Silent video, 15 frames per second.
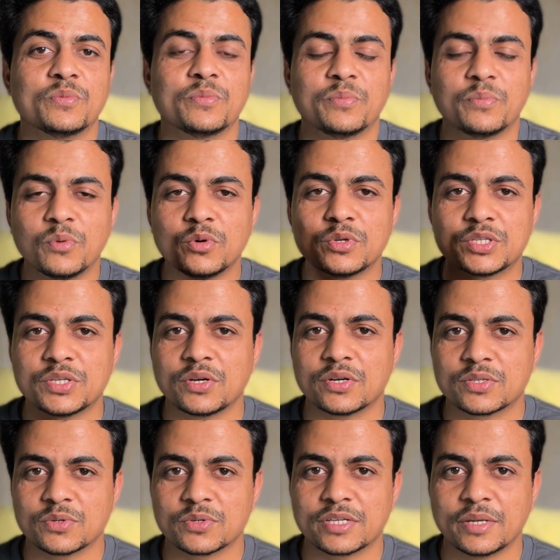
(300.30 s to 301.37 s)
boost your
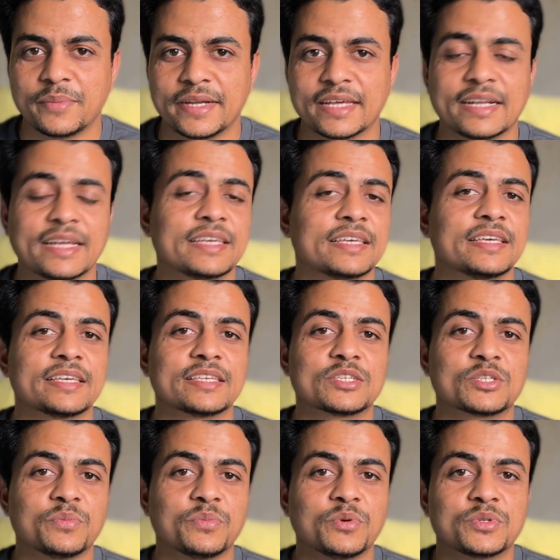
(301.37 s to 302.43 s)
social media rankings, to
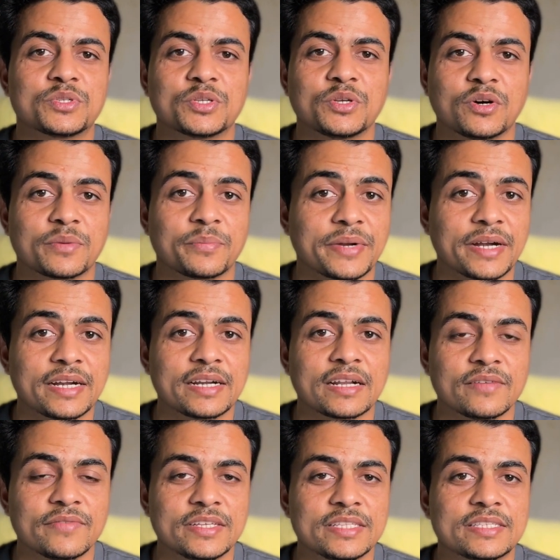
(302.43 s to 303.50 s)
boost your brand
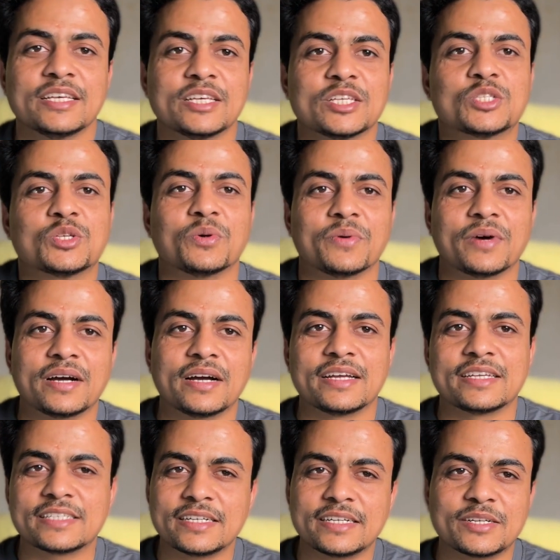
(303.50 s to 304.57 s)
relevance. So
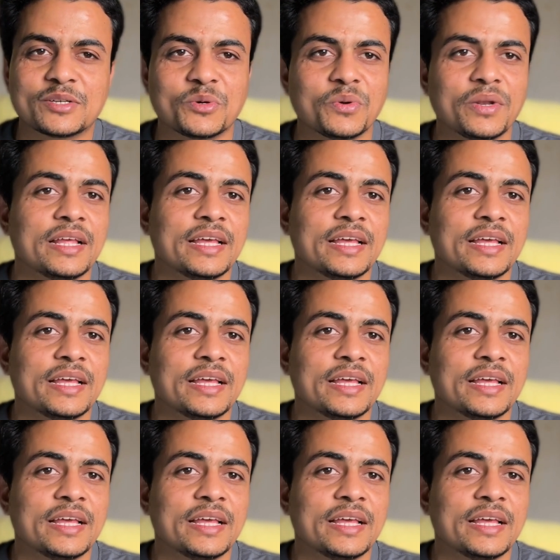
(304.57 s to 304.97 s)
isn't it cool?